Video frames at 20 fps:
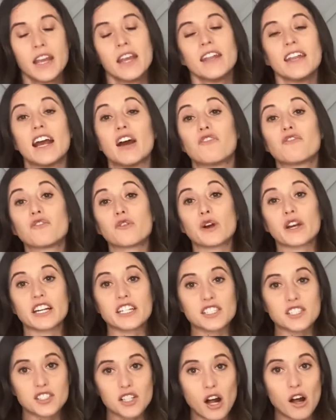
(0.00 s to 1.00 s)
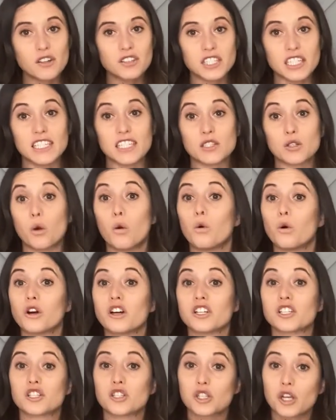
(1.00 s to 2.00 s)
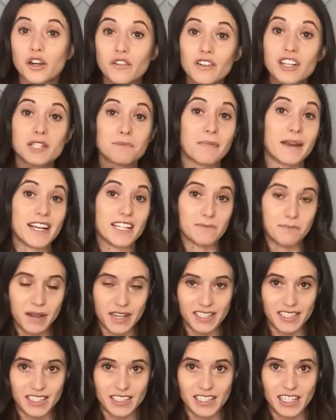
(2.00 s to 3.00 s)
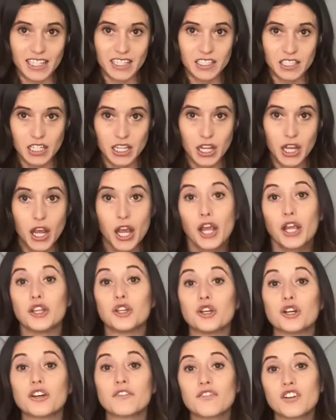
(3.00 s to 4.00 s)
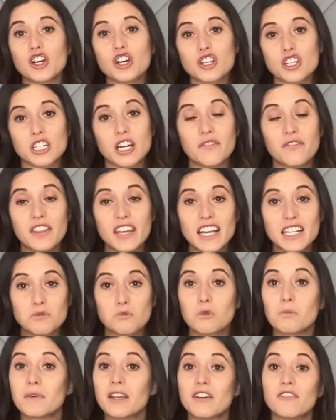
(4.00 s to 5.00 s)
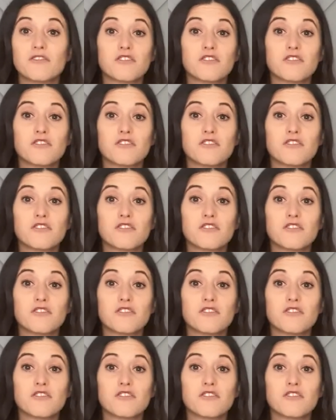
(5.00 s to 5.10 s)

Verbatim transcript: Now for consultants or service-based businesses, your version of this would be a